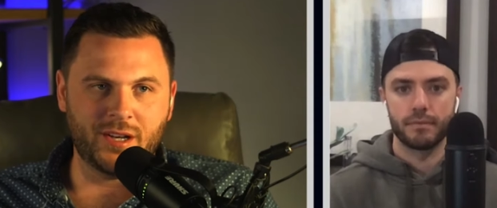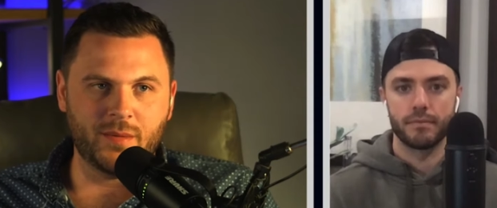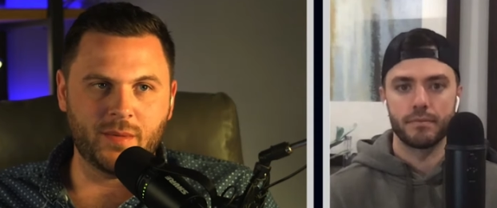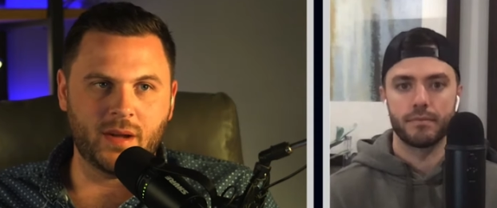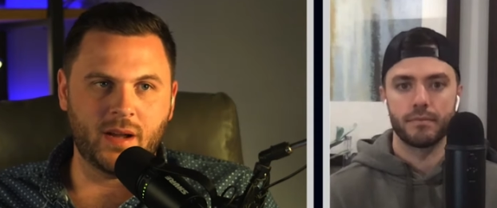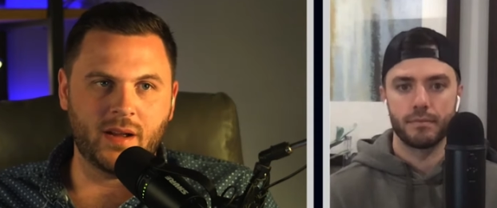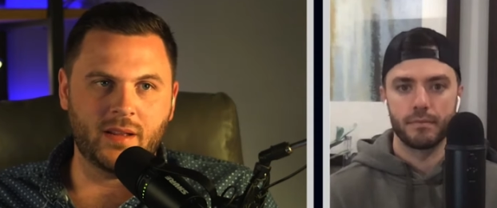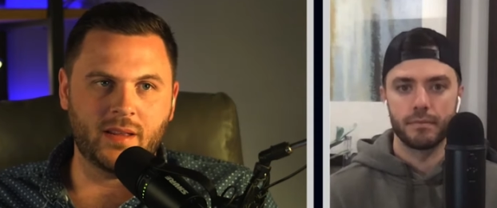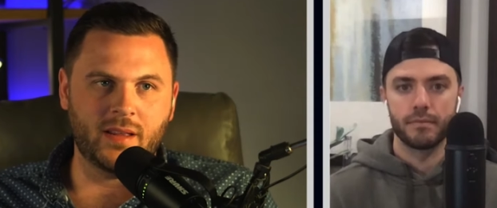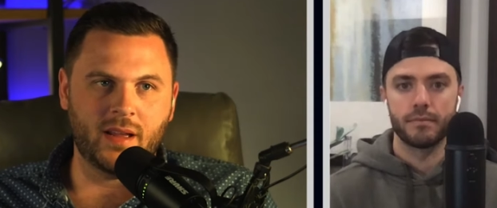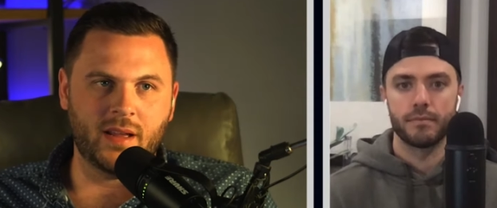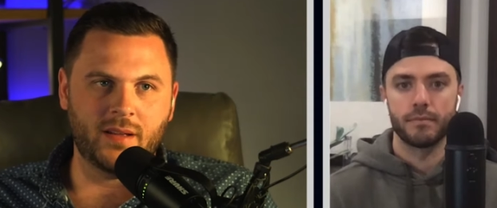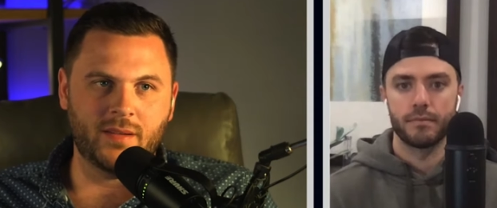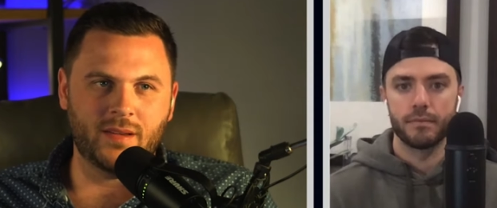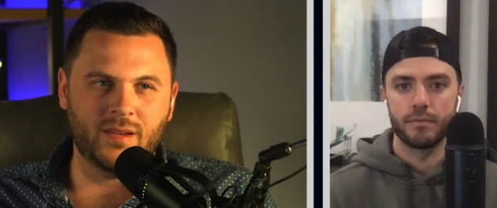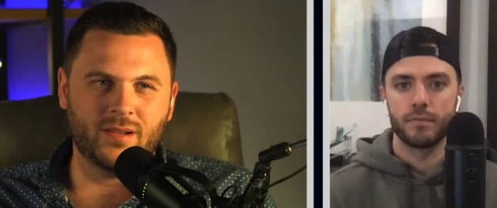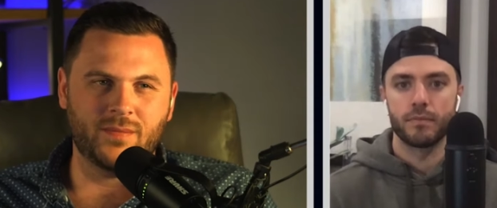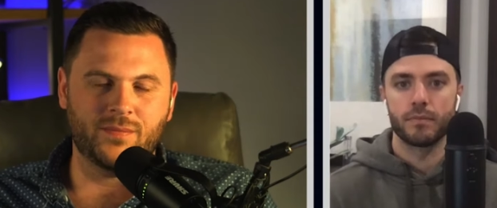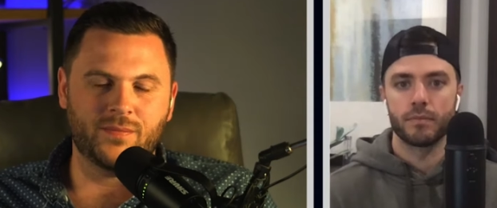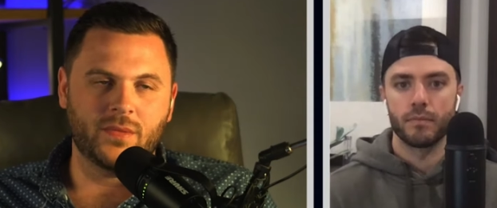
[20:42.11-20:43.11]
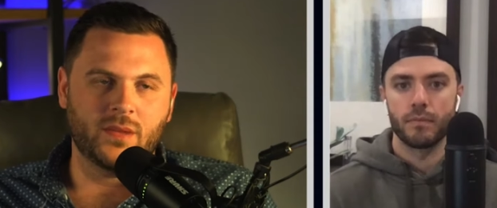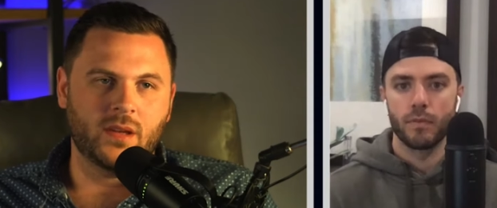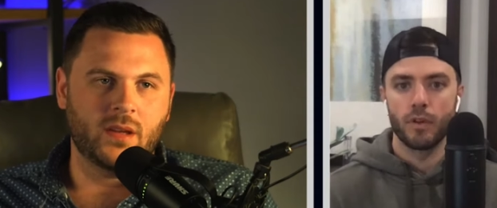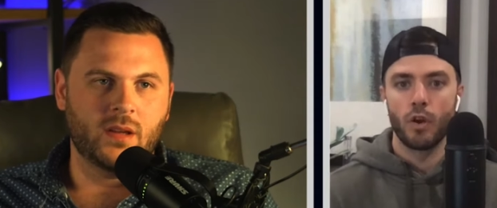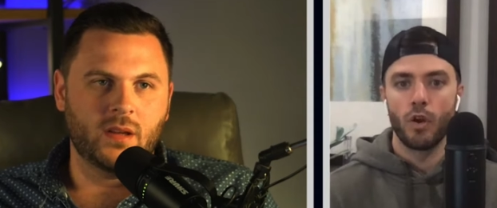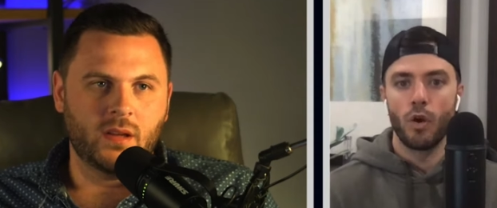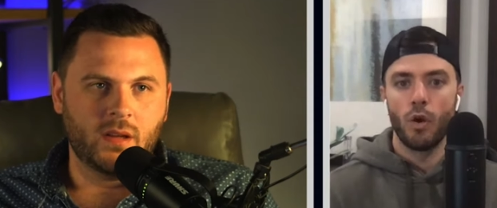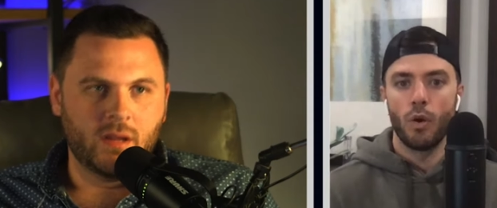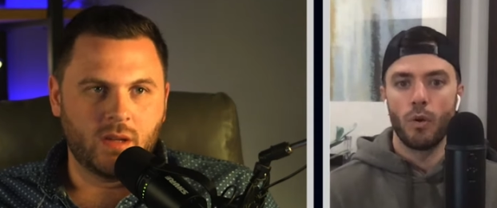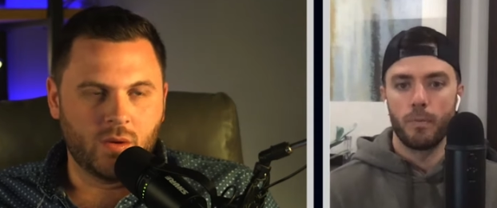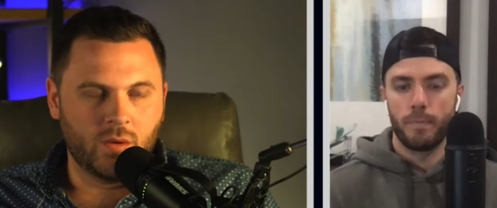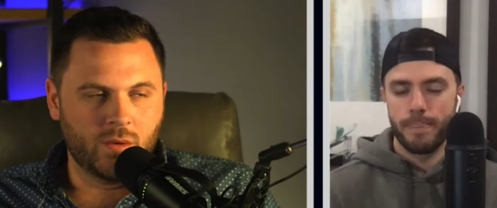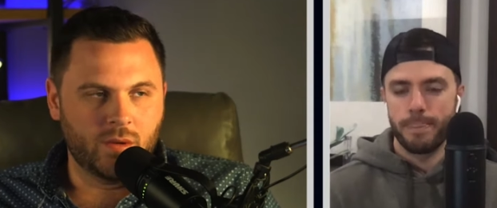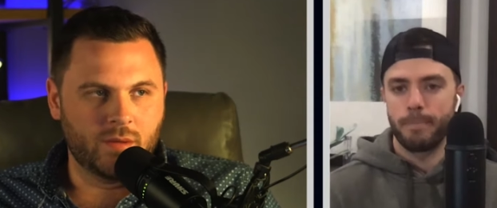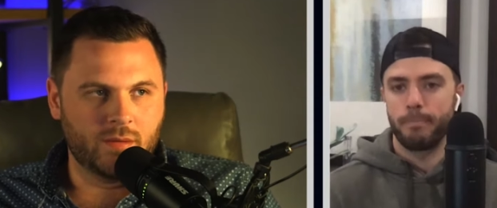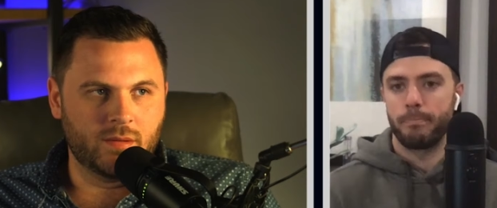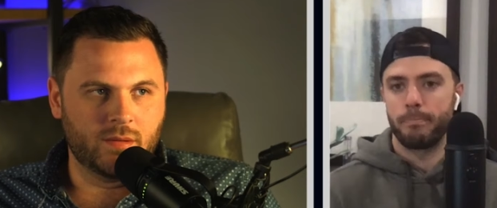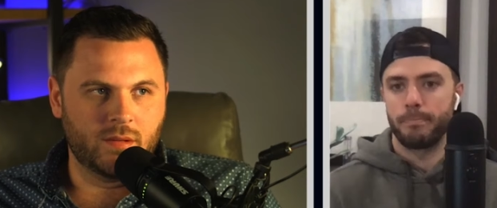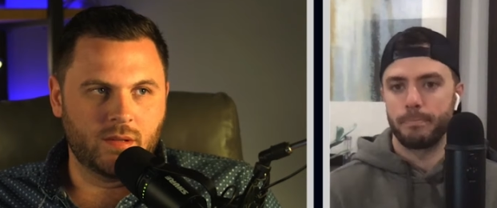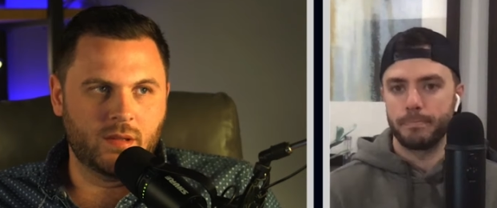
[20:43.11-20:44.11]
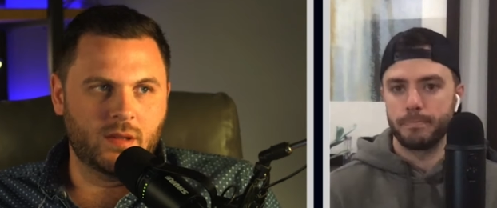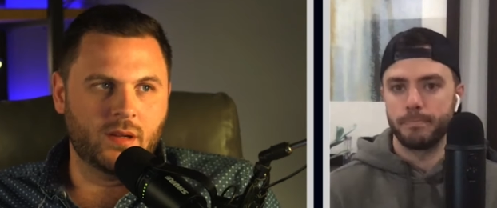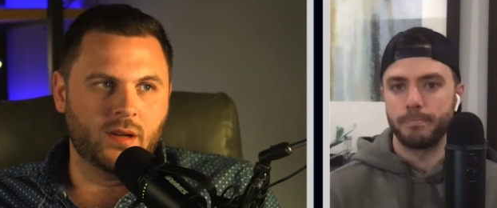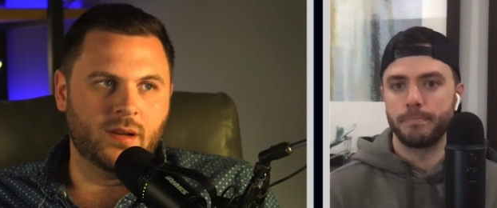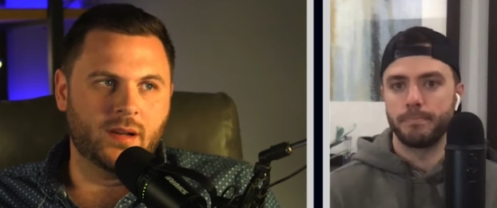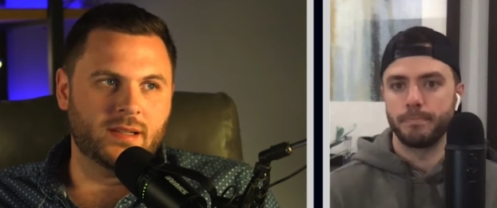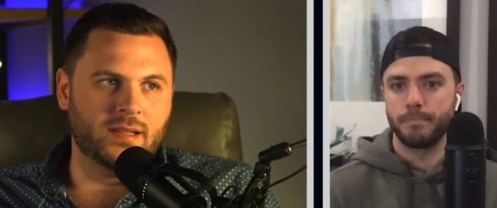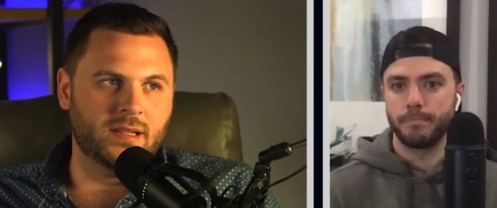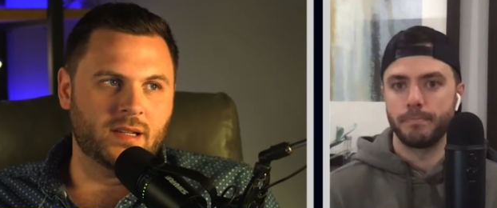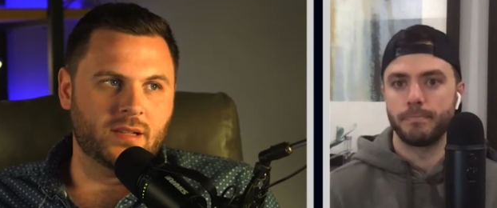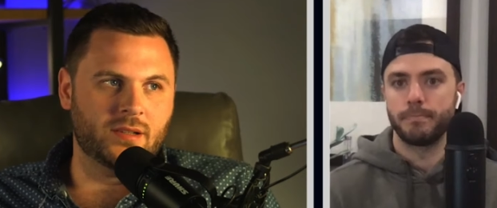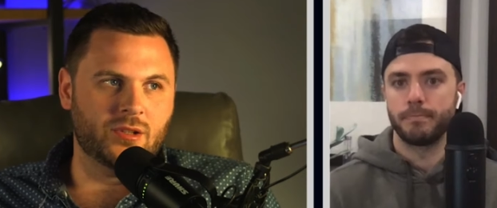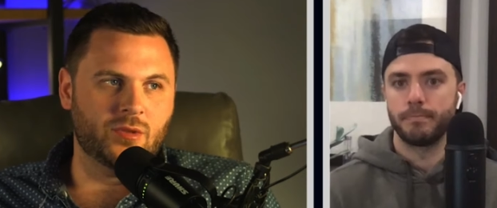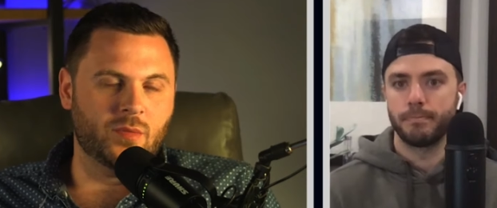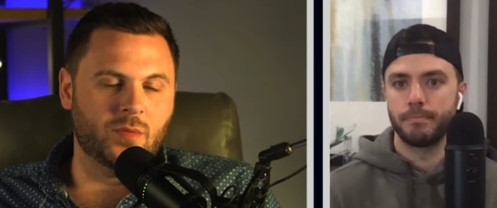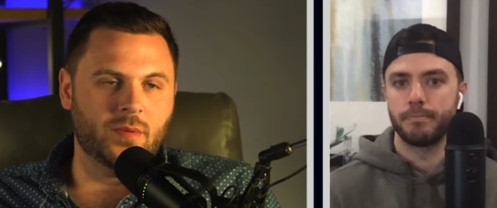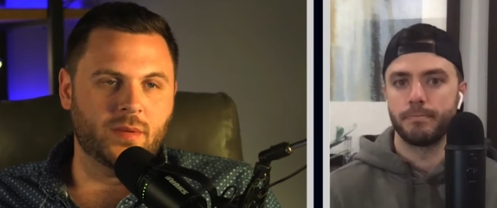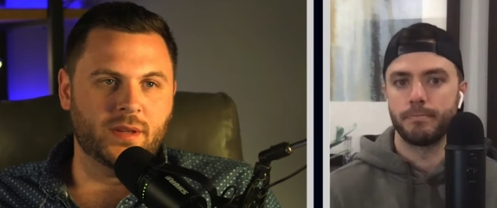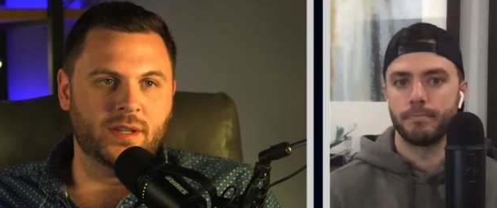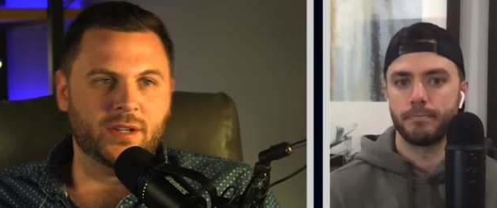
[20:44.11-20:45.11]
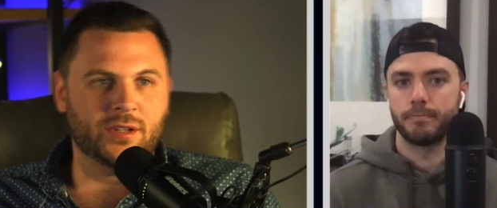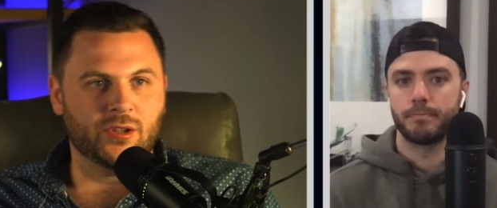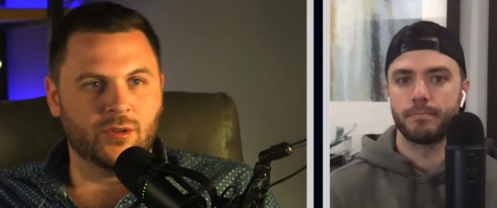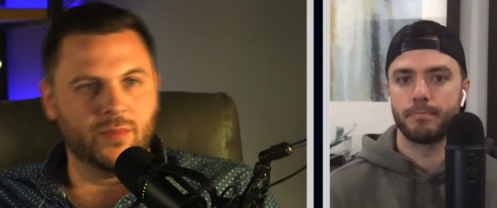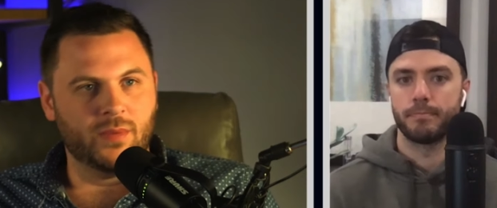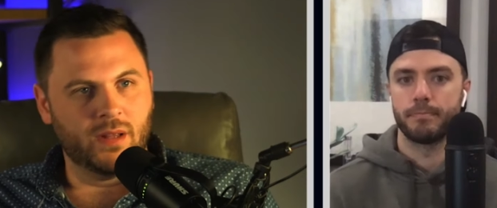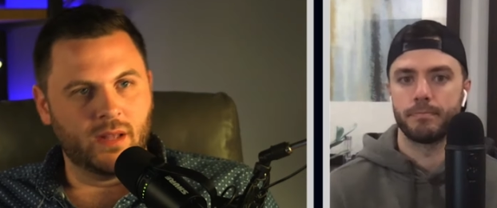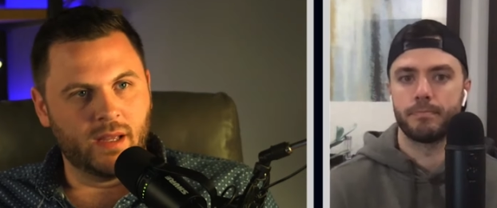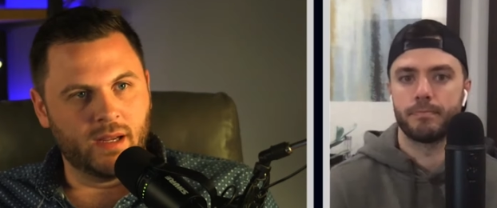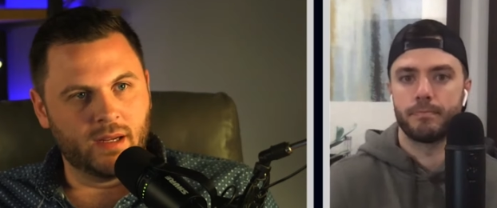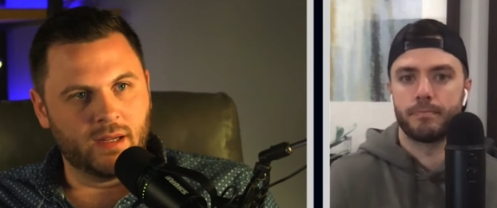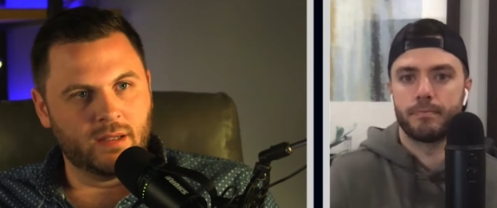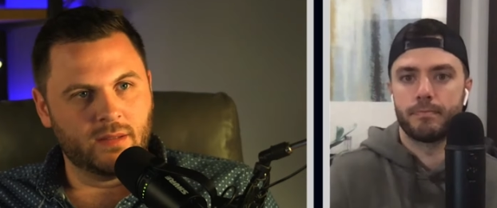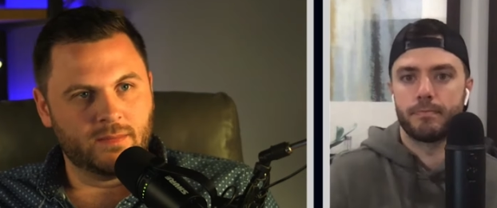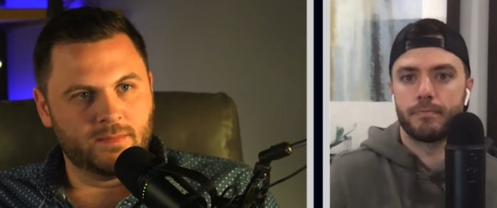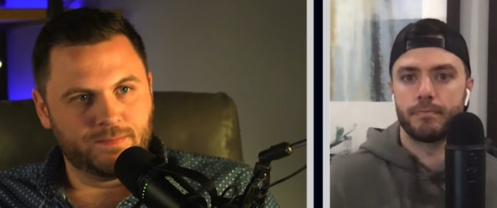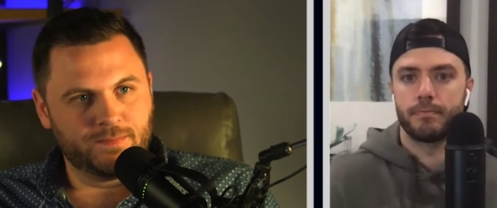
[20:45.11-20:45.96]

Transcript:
Speaker 1: behind that? You don't you know, not to get super political, but like